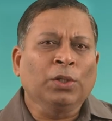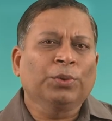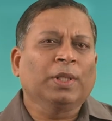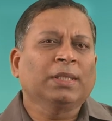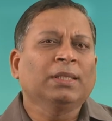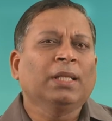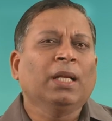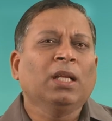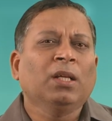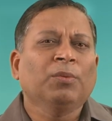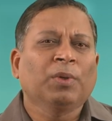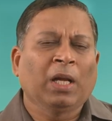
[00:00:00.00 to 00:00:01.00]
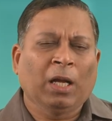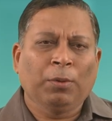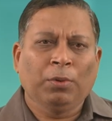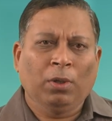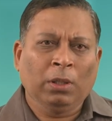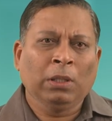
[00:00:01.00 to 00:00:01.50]
So essentially we
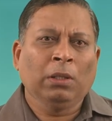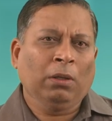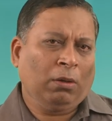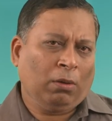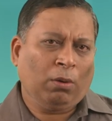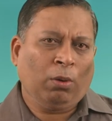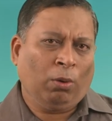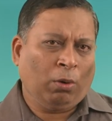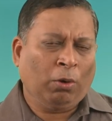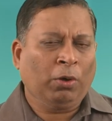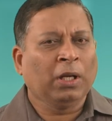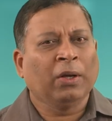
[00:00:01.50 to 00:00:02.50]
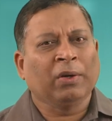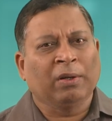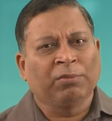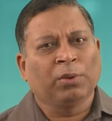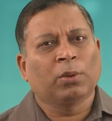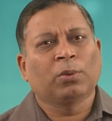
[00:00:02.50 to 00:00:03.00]
have done all our
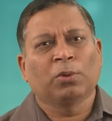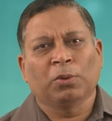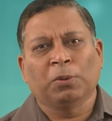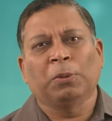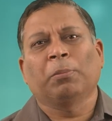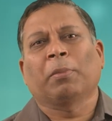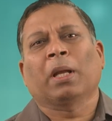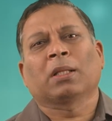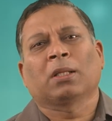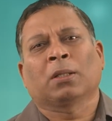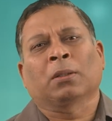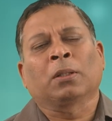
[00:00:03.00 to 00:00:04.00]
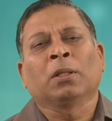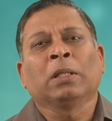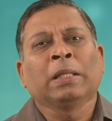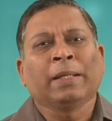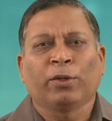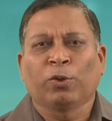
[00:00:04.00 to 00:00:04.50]
effort to make the
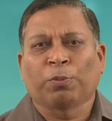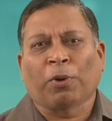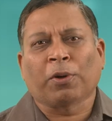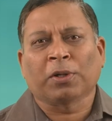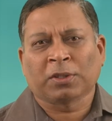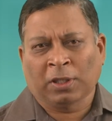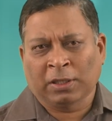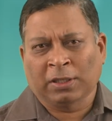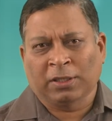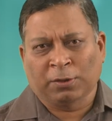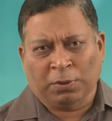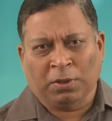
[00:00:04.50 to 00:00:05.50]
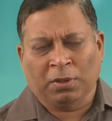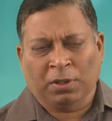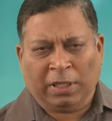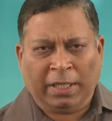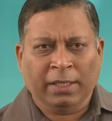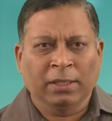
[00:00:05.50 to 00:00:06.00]
new product successful,
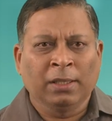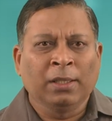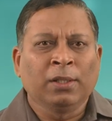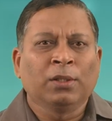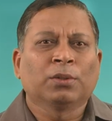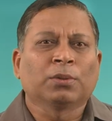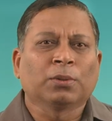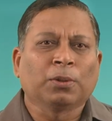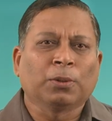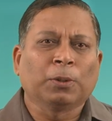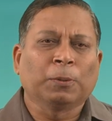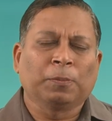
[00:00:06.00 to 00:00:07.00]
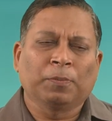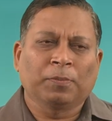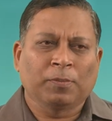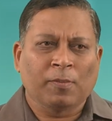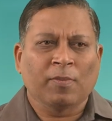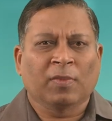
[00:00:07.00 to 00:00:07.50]
right? So
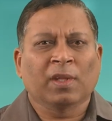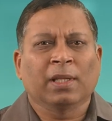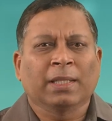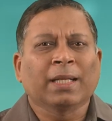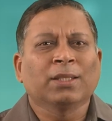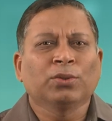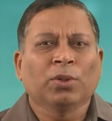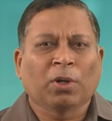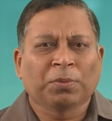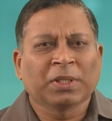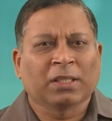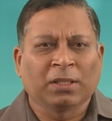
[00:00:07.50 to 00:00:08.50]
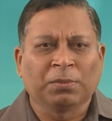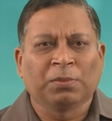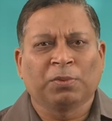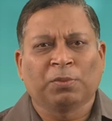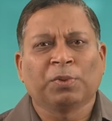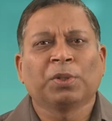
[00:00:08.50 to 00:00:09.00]
that is your objective.
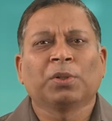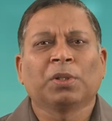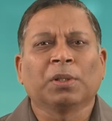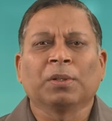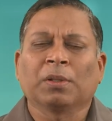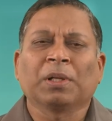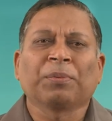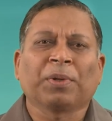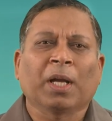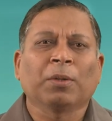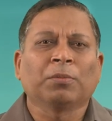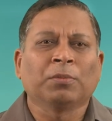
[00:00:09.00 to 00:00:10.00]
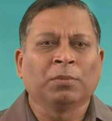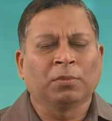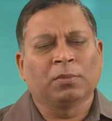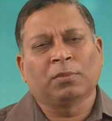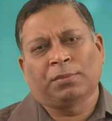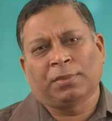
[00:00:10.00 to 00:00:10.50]
If I am
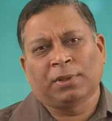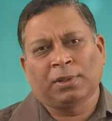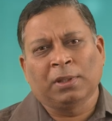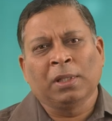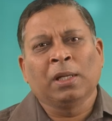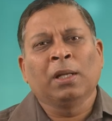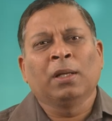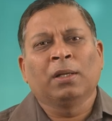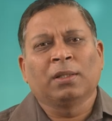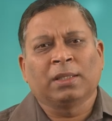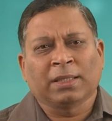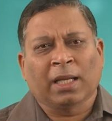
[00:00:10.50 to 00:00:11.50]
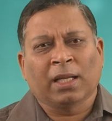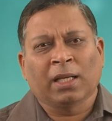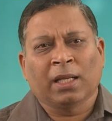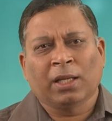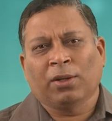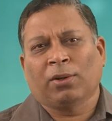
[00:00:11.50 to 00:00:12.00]

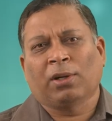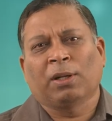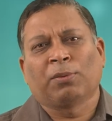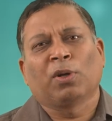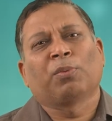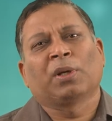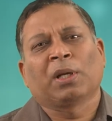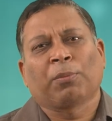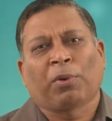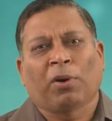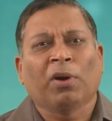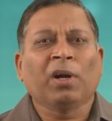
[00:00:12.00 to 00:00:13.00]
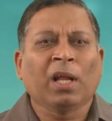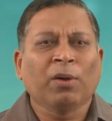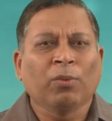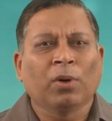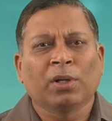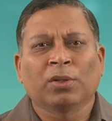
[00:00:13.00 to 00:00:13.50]
designing or developing a product, I
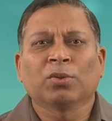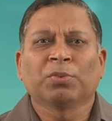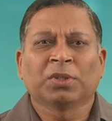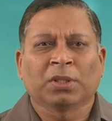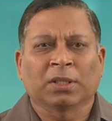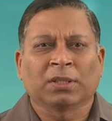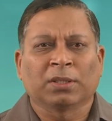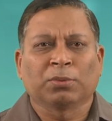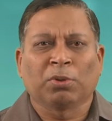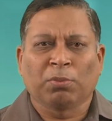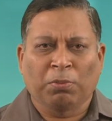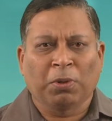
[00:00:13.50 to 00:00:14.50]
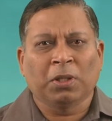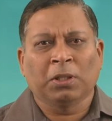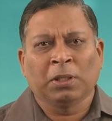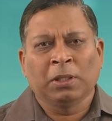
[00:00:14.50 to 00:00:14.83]
want it to be successful. But